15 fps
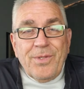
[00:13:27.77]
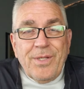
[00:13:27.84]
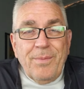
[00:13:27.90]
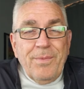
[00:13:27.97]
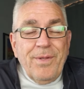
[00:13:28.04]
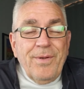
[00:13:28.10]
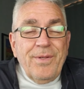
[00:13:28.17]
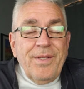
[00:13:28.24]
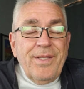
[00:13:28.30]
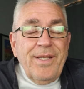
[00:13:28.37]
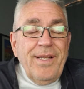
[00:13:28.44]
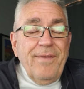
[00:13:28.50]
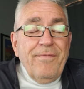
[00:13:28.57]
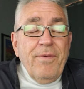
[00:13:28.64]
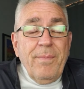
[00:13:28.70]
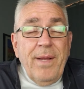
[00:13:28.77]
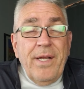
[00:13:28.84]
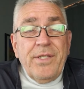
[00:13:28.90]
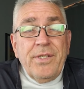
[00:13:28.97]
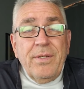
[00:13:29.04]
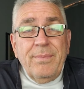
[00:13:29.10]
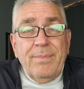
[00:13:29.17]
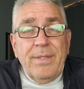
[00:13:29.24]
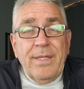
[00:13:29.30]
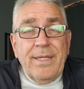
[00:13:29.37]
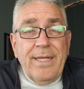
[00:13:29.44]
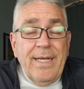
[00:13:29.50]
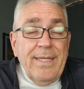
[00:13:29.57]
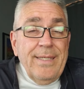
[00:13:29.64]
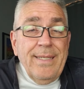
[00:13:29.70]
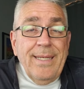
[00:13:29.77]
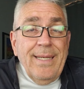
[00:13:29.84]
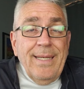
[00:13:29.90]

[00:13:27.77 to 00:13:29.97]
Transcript: some of the information. But again,